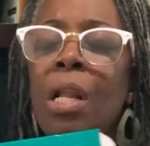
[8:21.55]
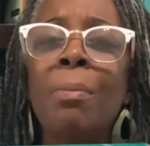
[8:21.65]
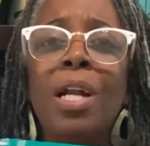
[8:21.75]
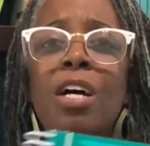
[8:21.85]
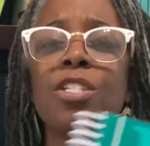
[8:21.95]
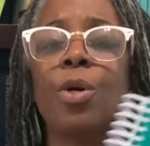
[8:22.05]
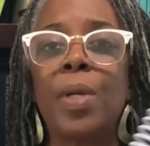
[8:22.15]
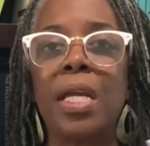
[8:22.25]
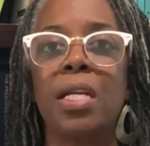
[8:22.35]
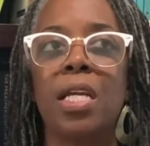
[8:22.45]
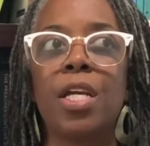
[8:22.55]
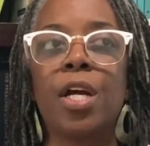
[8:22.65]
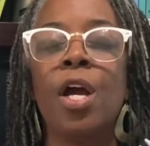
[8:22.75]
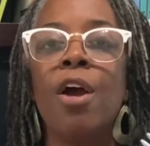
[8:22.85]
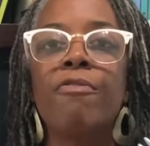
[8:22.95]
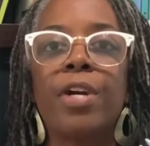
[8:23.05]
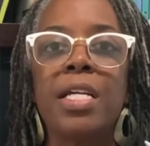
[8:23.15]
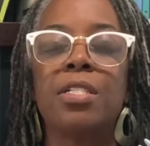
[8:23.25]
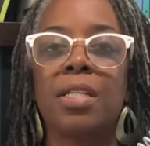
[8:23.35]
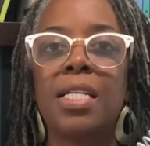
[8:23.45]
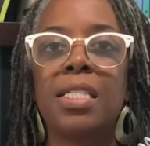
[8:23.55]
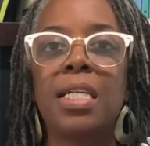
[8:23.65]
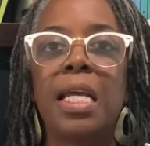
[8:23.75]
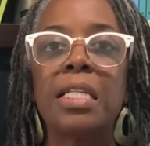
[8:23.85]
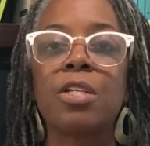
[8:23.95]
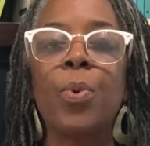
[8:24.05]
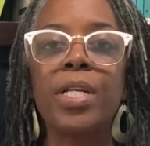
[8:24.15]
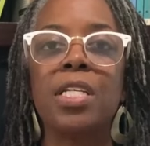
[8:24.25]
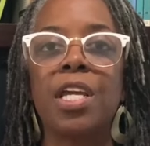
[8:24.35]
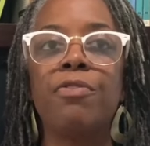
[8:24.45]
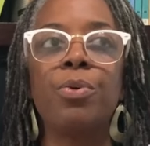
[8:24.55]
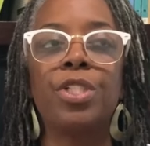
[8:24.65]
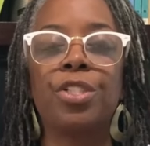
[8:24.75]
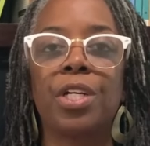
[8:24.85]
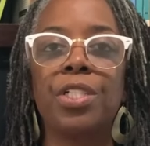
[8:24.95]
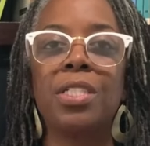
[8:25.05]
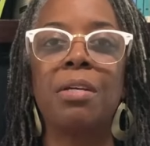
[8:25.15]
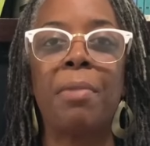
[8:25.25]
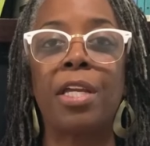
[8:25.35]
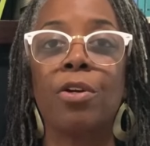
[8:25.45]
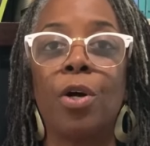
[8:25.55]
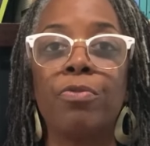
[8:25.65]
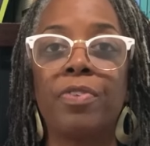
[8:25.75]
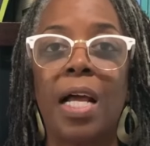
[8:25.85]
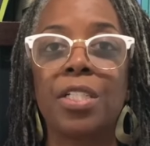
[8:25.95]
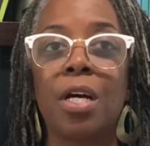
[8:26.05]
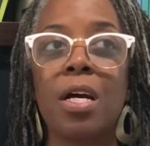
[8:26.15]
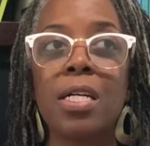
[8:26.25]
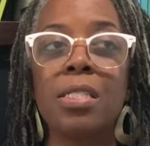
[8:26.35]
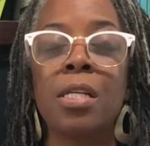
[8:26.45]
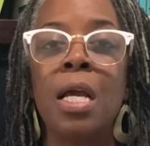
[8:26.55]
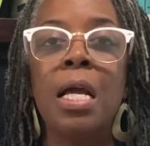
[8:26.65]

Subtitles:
but also in here for each lesson, it's going to give you instructions to make your own flashcards,